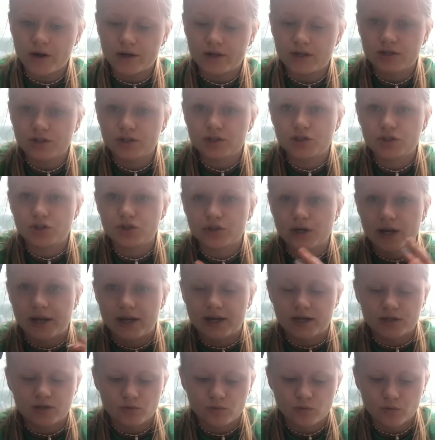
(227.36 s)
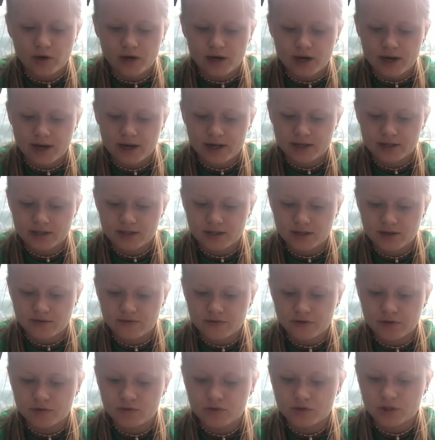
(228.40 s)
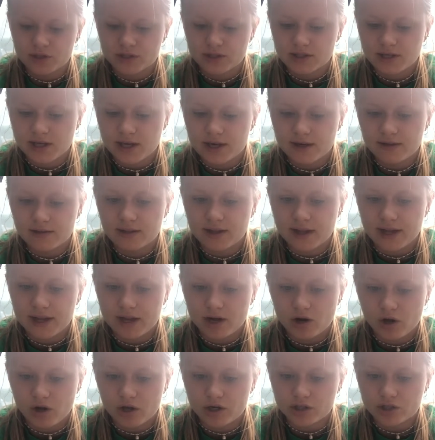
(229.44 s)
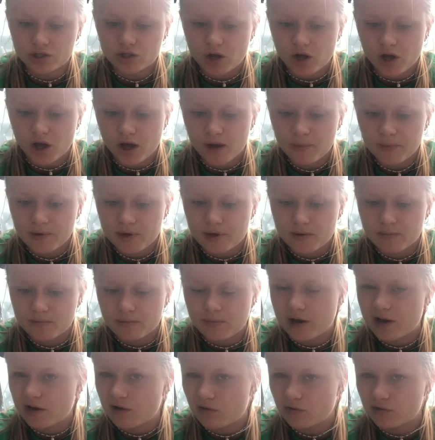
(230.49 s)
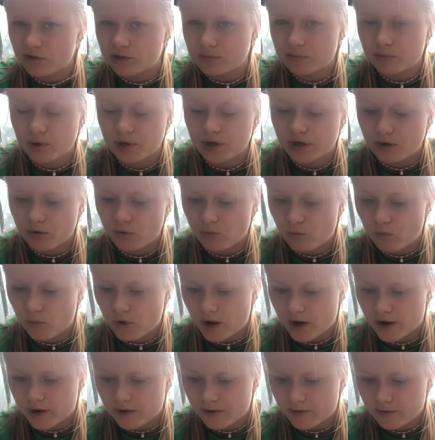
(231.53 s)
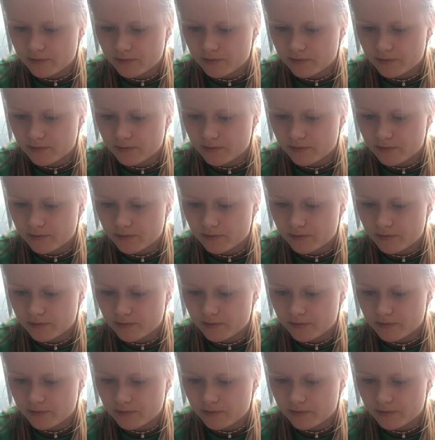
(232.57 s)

strand, whereas if you just kind of lay it on top, it might only put out one.